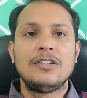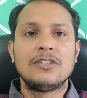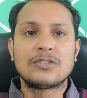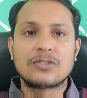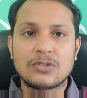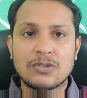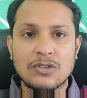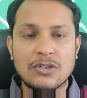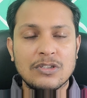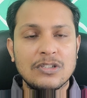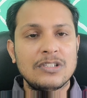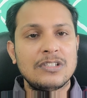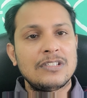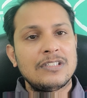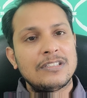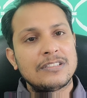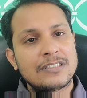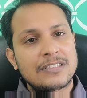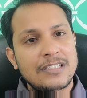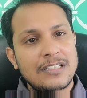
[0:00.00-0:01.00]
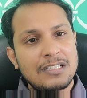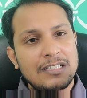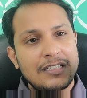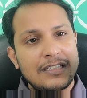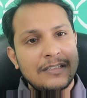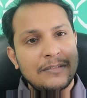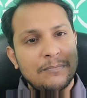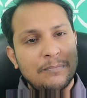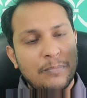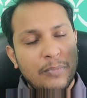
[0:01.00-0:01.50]
So
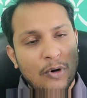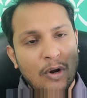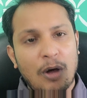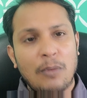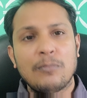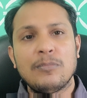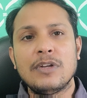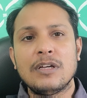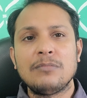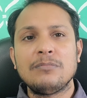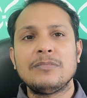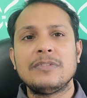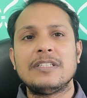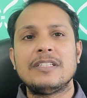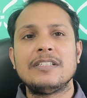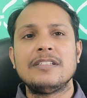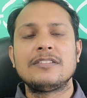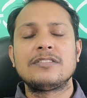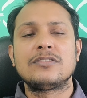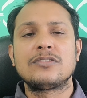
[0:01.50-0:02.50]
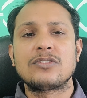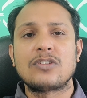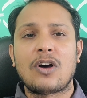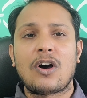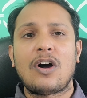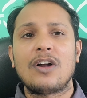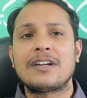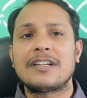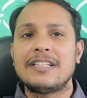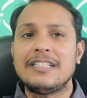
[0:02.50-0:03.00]
the problem is
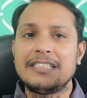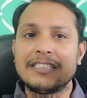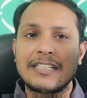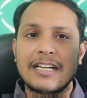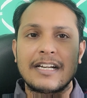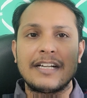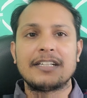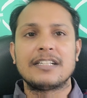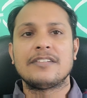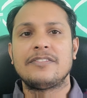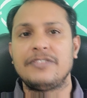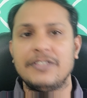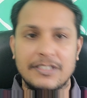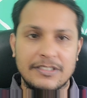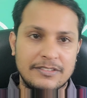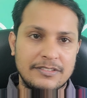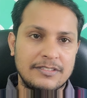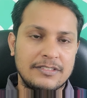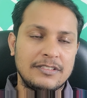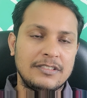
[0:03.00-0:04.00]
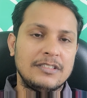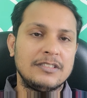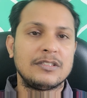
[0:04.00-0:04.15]
not in current affairs.